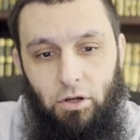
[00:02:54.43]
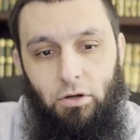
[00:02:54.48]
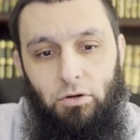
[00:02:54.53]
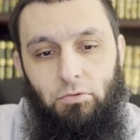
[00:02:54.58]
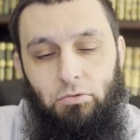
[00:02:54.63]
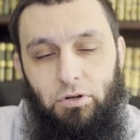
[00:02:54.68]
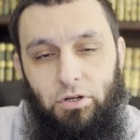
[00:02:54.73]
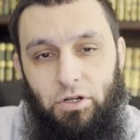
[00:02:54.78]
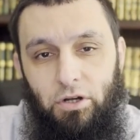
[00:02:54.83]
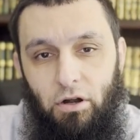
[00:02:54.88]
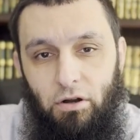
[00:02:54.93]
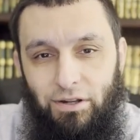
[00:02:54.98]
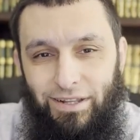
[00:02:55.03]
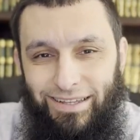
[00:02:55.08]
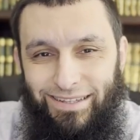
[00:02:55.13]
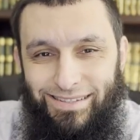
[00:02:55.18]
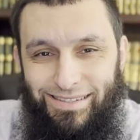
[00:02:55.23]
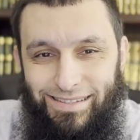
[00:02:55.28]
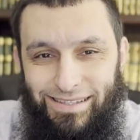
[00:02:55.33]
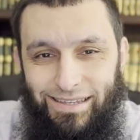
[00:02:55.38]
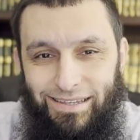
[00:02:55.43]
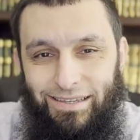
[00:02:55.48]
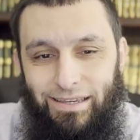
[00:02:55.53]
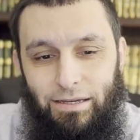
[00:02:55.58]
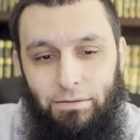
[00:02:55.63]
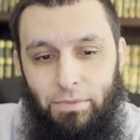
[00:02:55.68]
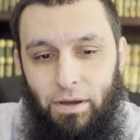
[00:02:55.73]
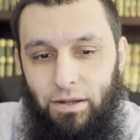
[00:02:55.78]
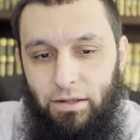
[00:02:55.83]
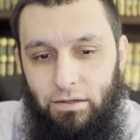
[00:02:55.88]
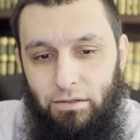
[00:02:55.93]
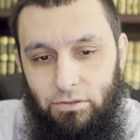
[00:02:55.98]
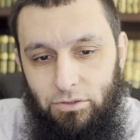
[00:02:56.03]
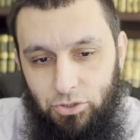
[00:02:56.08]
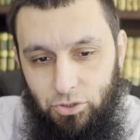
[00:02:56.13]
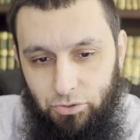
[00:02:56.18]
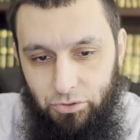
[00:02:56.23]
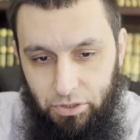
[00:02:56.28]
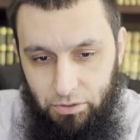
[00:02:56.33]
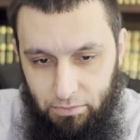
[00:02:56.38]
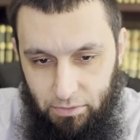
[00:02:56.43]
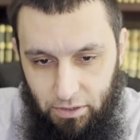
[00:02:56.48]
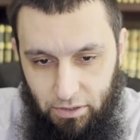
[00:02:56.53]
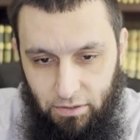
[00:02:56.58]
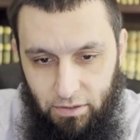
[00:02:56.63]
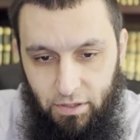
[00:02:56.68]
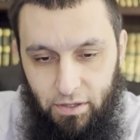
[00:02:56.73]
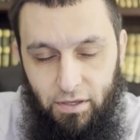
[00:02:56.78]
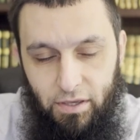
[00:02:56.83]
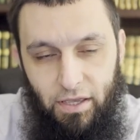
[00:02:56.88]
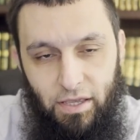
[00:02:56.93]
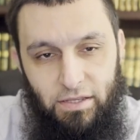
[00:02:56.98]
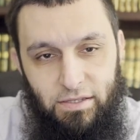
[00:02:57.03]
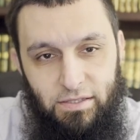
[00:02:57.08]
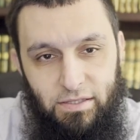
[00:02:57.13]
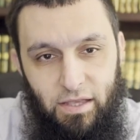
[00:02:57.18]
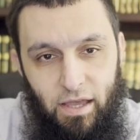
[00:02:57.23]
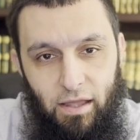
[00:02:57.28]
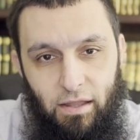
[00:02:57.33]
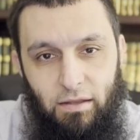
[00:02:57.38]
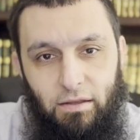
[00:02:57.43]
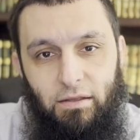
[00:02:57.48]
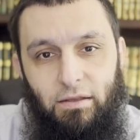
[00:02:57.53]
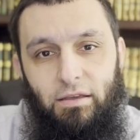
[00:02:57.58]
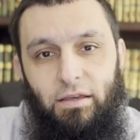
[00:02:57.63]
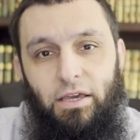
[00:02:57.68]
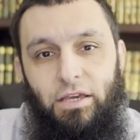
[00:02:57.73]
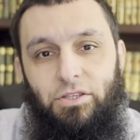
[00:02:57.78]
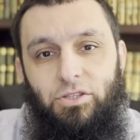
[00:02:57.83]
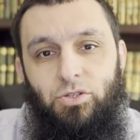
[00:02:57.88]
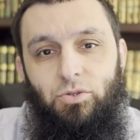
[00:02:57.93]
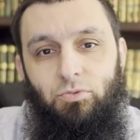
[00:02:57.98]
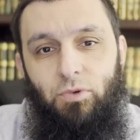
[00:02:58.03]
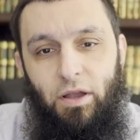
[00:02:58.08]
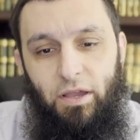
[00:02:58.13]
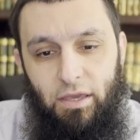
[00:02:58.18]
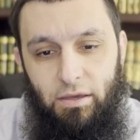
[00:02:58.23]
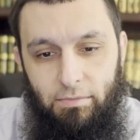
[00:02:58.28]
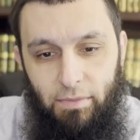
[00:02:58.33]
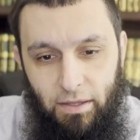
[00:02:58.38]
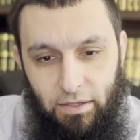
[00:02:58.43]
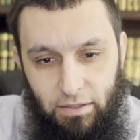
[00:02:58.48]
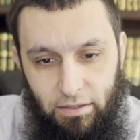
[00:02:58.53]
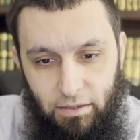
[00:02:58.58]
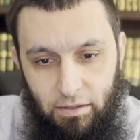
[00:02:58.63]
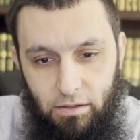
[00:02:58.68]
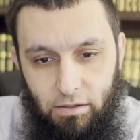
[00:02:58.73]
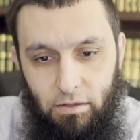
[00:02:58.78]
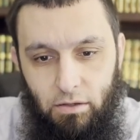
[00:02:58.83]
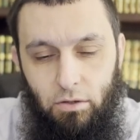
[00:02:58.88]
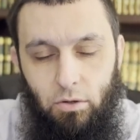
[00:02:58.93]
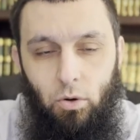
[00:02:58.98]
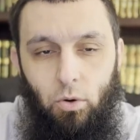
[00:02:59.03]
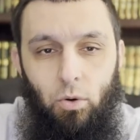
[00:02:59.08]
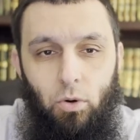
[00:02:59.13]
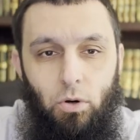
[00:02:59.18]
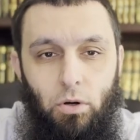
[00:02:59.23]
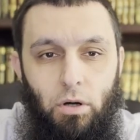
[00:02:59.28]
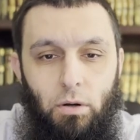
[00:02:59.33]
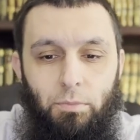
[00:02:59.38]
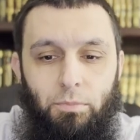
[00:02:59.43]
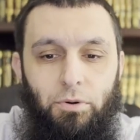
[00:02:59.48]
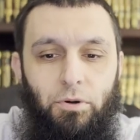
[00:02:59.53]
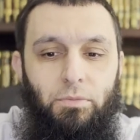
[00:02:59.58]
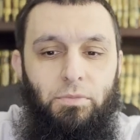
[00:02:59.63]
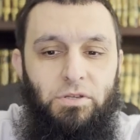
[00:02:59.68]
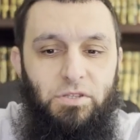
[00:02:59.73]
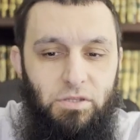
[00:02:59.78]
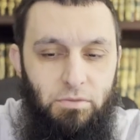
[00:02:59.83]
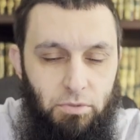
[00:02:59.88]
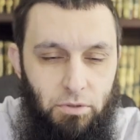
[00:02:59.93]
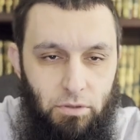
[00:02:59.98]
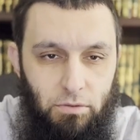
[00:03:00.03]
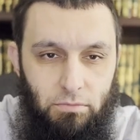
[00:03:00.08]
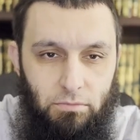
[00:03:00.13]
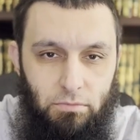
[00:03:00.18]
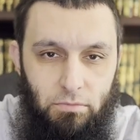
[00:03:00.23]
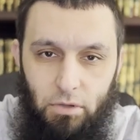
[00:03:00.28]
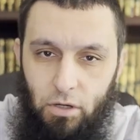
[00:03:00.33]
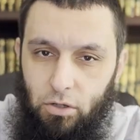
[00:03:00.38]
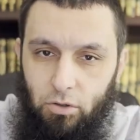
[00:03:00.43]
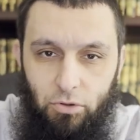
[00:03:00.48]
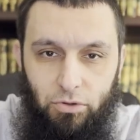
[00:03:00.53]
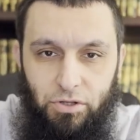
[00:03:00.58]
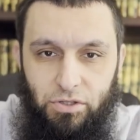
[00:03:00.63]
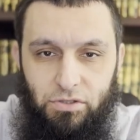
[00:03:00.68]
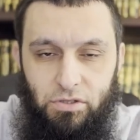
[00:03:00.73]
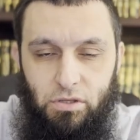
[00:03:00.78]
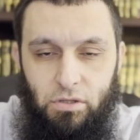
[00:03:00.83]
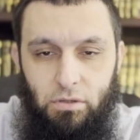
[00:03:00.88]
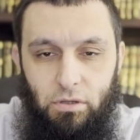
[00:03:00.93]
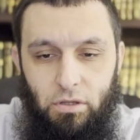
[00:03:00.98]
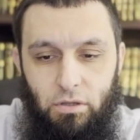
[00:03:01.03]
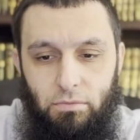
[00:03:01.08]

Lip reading: regarding seeking medical treatment is that it's recommended or permissible, according to the